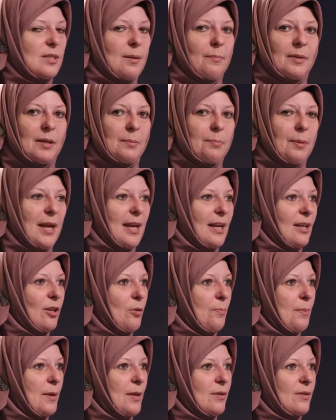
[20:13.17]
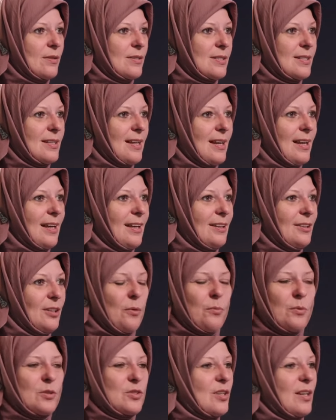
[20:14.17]
with somebody paying your bills. Yeah.
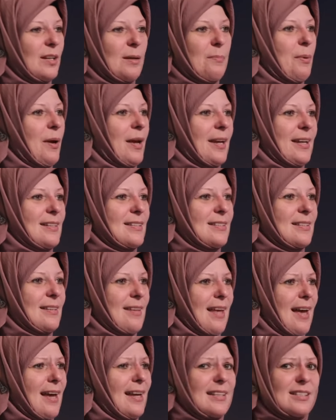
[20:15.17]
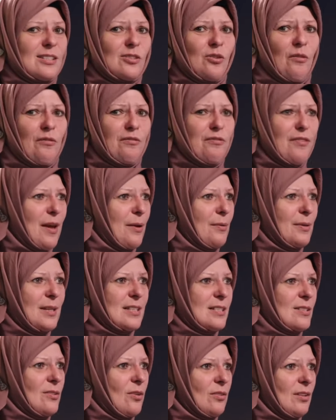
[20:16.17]
No one's going to buy into that. It's not fair
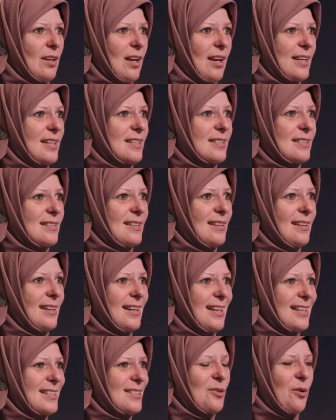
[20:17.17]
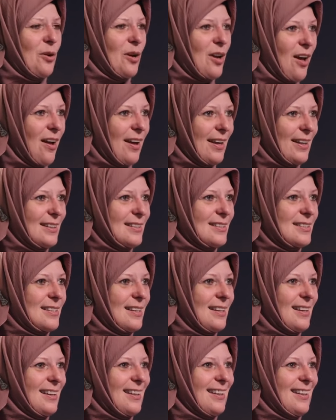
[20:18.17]
and it's not nice. Yeah. It's not
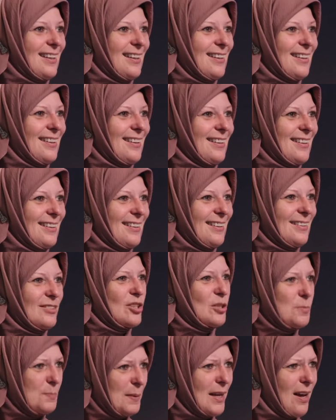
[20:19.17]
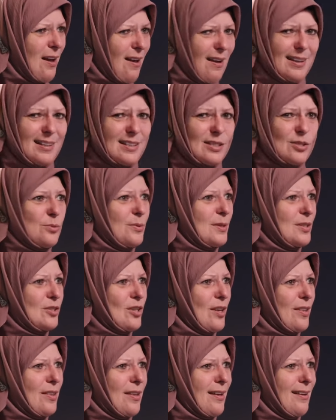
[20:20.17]
kind. Just be kind to
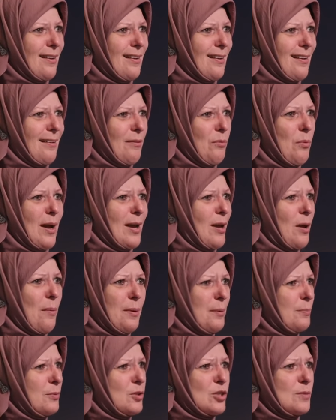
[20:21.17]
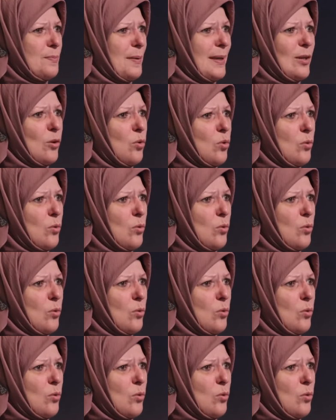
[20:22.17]
each other. Why can't people just be